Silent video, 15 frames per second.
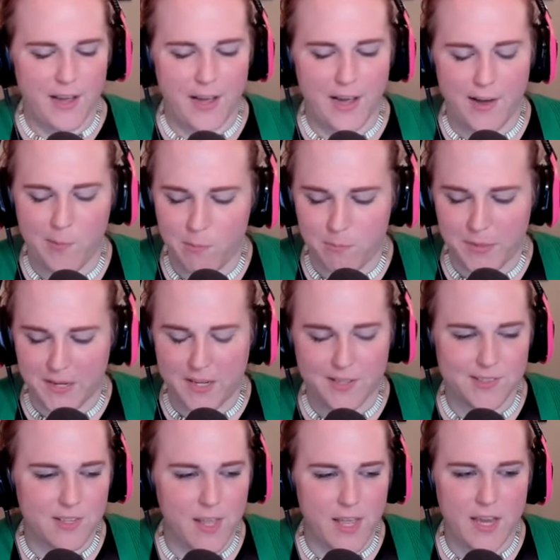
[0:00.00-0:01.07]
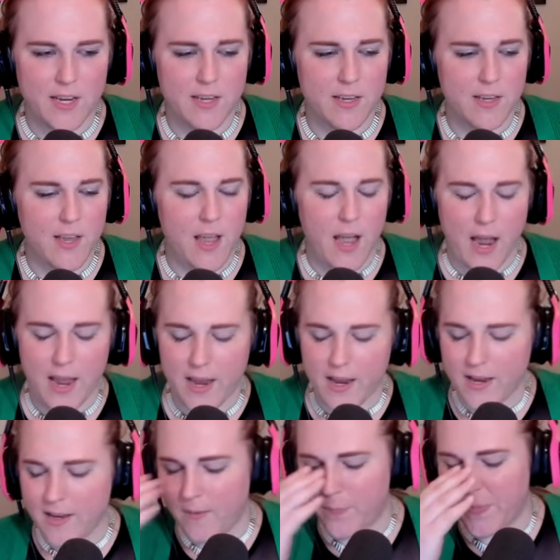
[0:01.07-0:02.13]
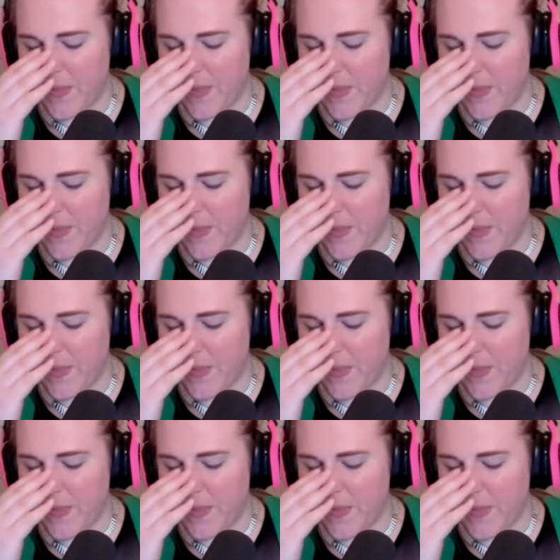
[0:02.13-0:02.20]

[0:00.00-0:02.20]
um, because like i